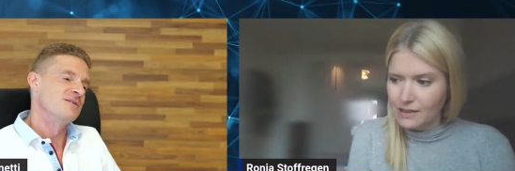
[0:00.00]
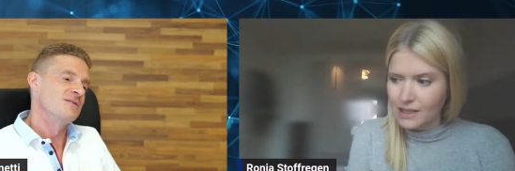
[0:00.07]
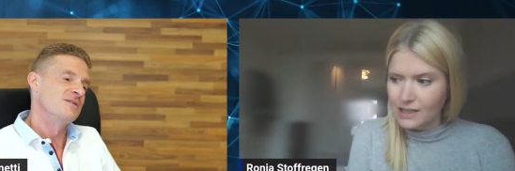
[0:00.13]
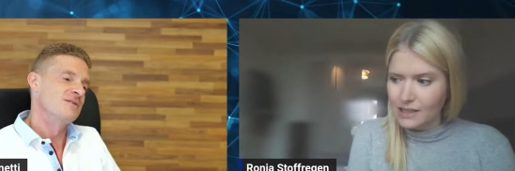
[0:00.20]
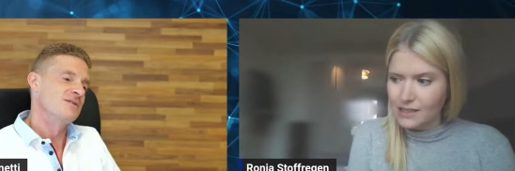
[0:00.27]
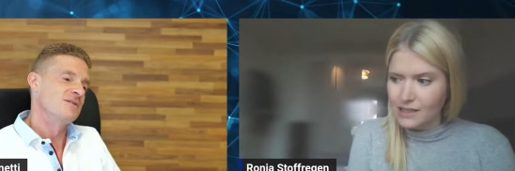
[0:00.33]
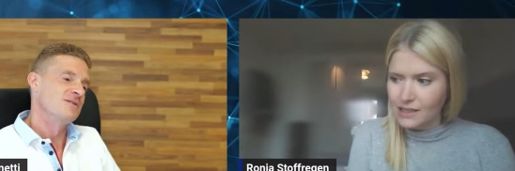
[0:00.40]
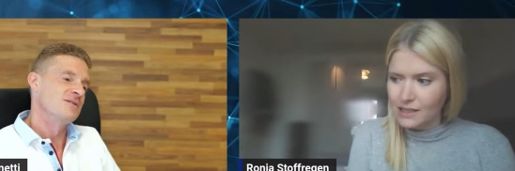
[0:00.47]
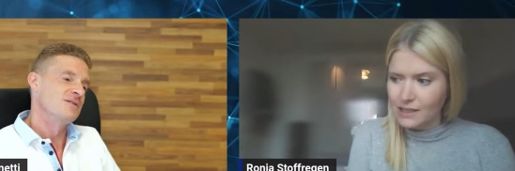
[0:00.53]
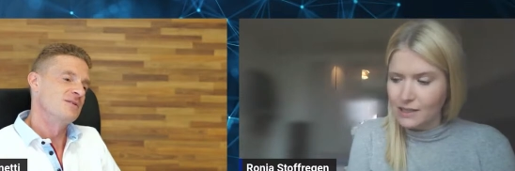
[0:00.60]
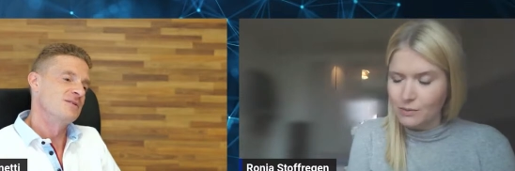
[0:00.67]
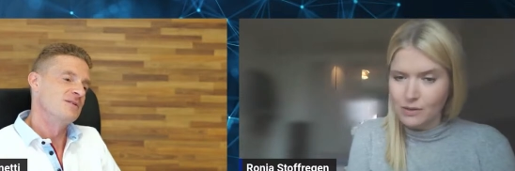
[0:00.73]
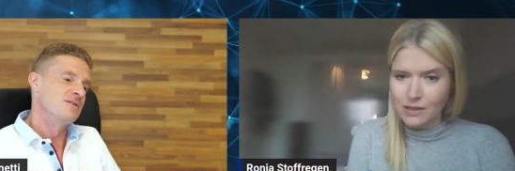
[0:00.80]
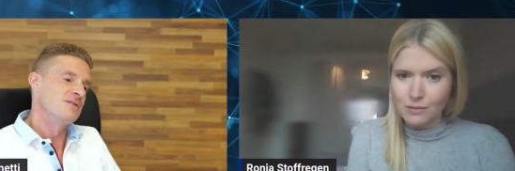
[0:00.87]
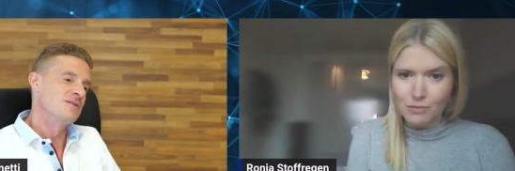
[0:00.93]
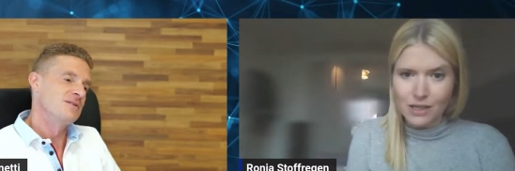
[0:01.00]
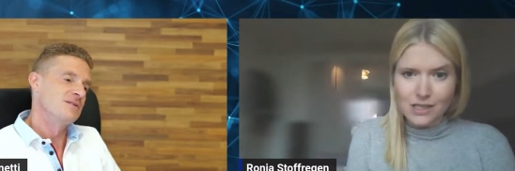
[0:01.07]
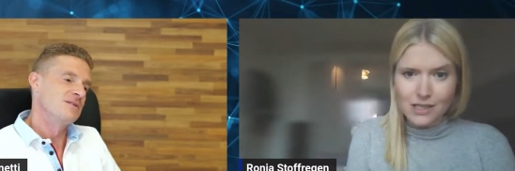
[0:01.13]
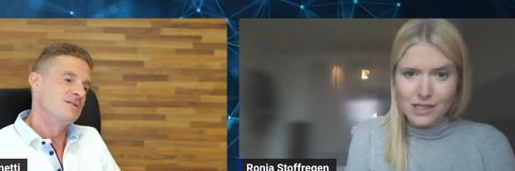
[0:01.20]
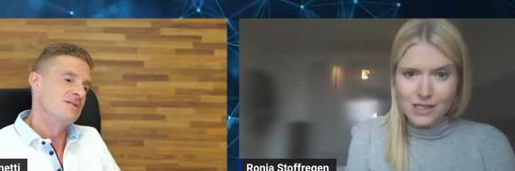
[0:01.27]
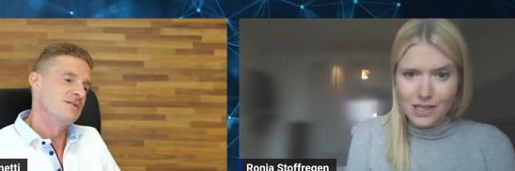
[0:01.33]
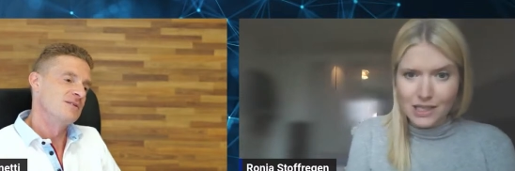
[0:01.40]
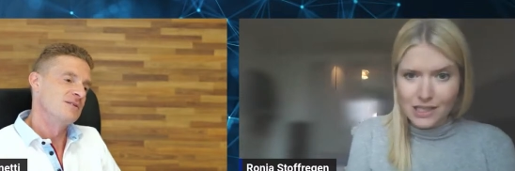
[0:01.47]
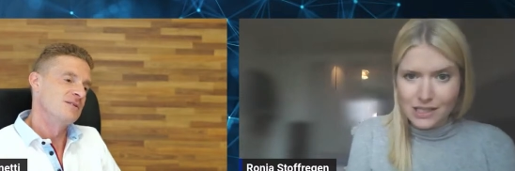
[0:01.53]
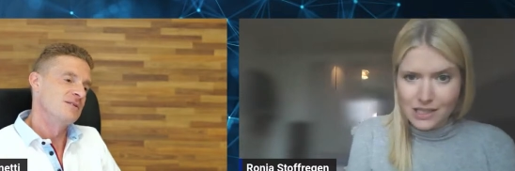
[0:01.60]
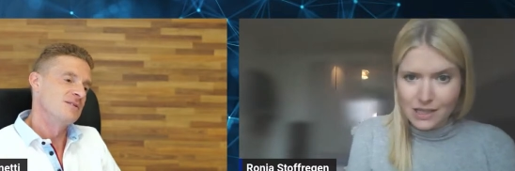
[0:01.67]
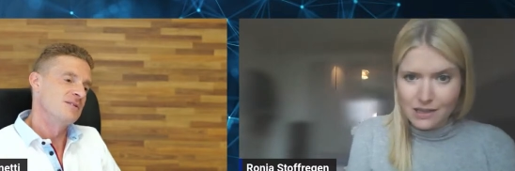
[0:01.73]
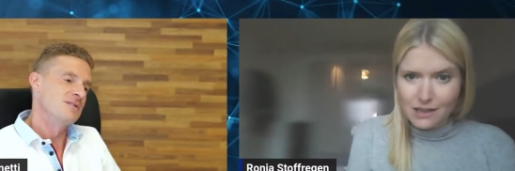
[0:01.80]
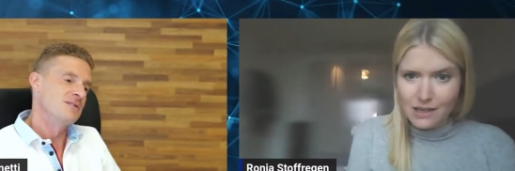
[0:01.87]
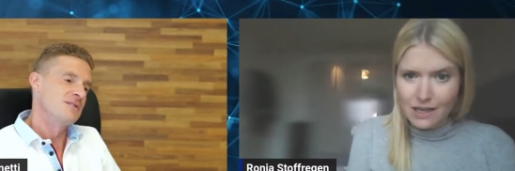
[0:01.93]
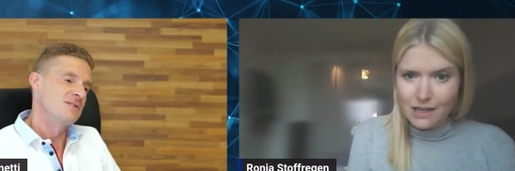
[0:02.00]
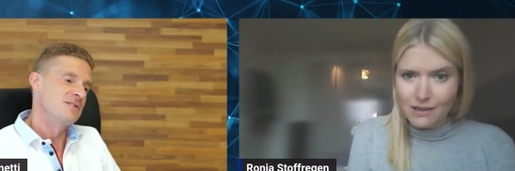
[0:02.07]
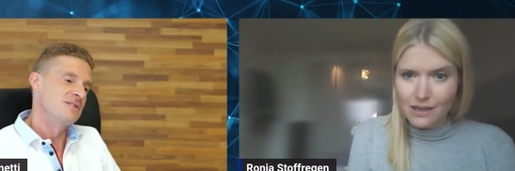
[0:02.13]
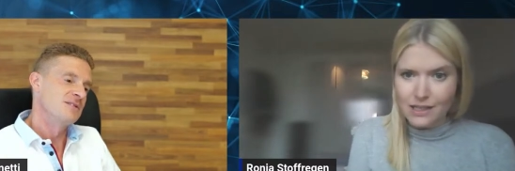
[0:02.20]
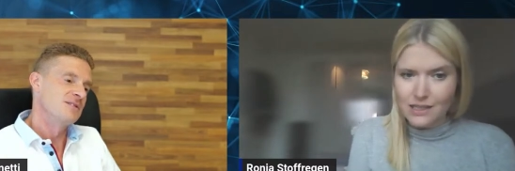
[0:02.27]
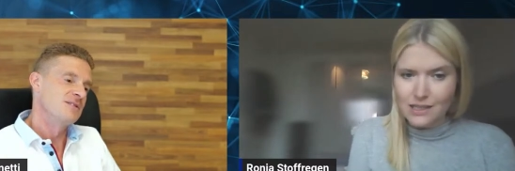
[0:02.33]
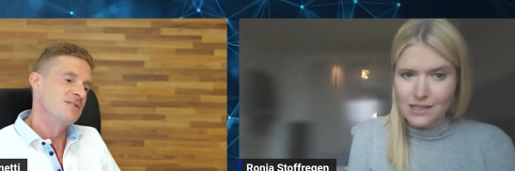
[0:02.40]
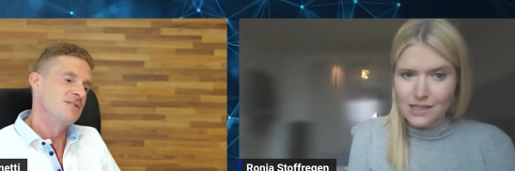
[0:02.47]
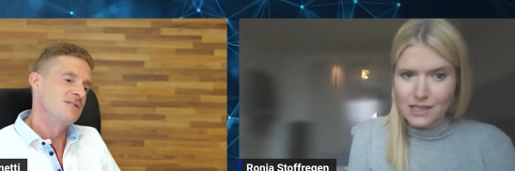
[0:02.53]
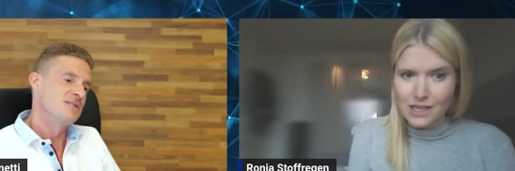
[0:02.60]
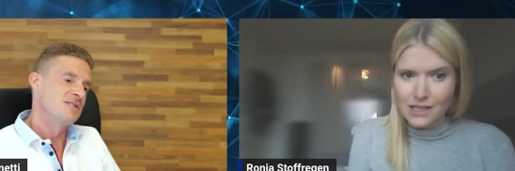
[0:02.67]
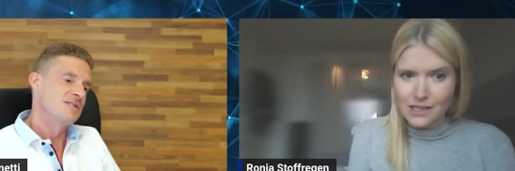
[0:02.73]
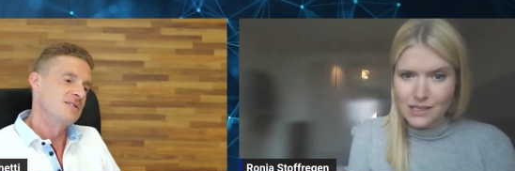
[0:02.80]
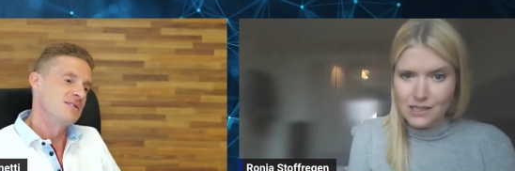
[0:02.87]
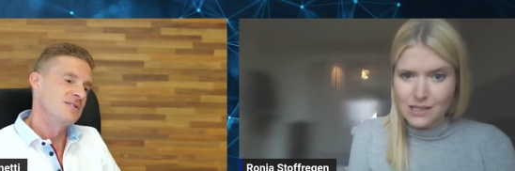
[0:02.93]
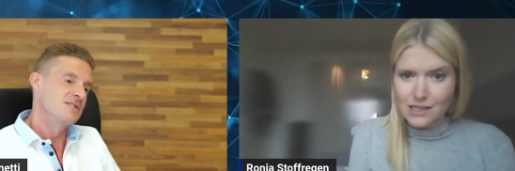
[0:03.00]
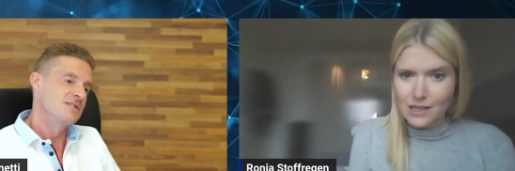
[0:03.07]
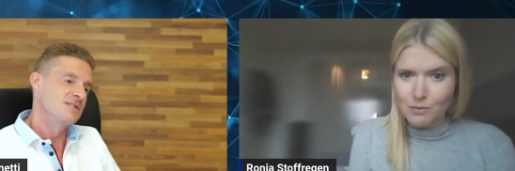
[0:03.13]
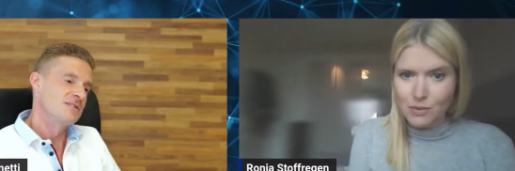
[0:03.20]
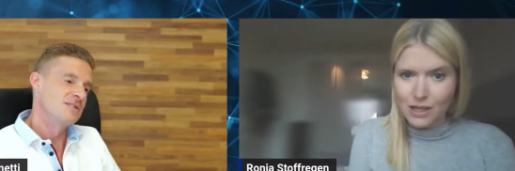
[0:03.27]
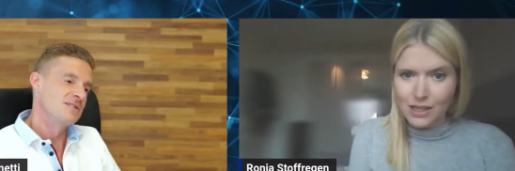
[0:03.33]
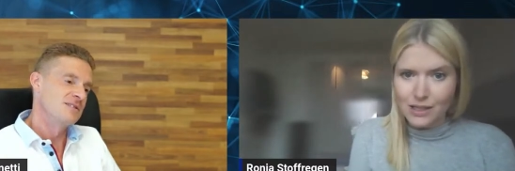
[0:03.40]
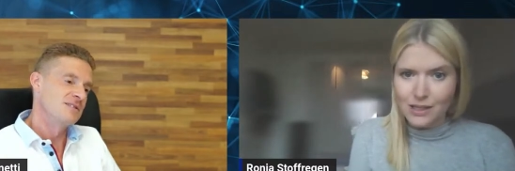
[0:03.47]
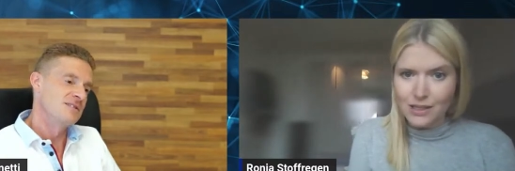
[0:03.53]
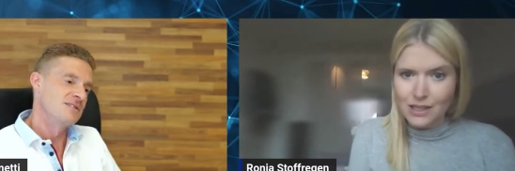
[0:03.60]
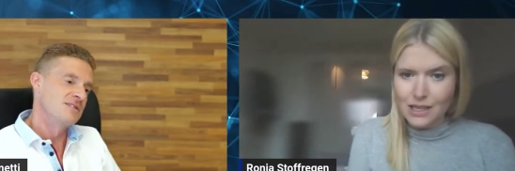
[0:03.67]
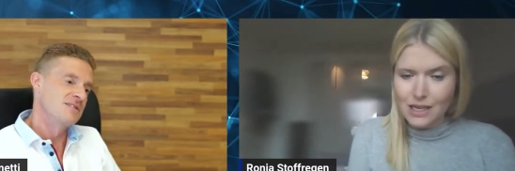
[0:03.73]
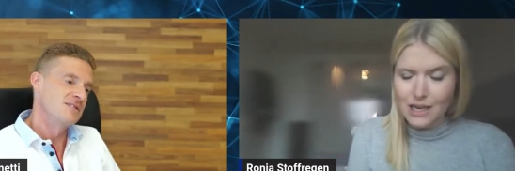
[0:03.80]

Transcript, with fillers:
Speaker 1: that uh, within my studies in the Netherlands and in Denmark,